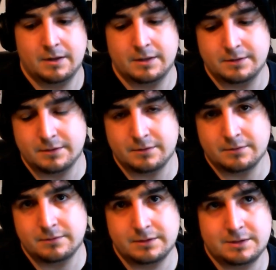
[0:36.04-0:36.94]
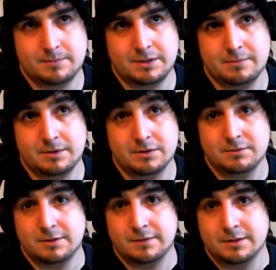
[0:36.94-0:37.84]
So it's been about
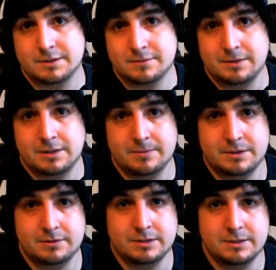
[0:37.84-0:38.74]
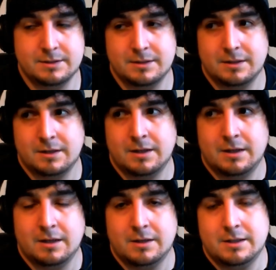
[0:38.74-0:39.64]
12 years for me that I've been doing this,
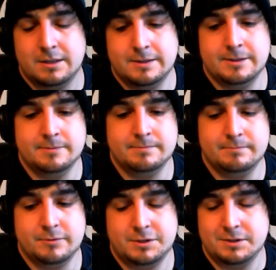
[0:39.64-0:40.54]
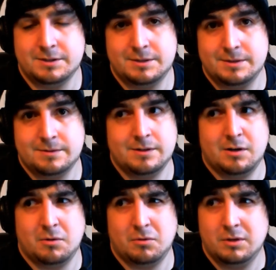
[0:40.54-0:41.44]
which is not a
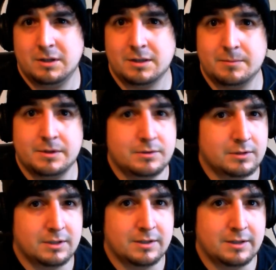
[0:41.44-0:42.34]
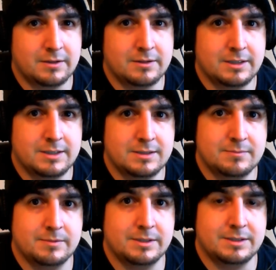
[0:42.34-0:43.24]
whole lot compared to a lot of the other guys,
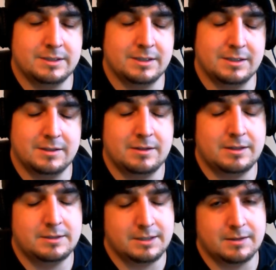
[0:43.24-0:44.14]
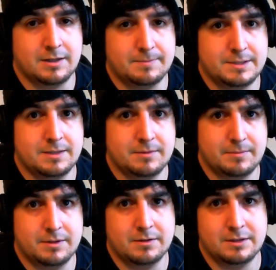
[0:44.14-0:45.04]
but I'd say I'm staying out
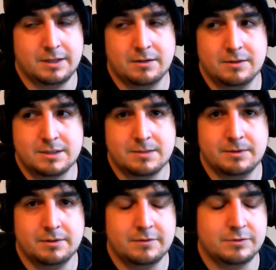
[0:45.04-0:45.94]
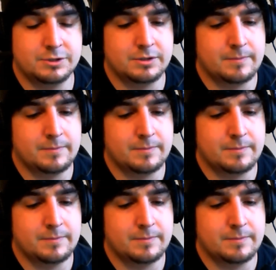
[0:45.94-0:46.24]
there in the NRS community for sure.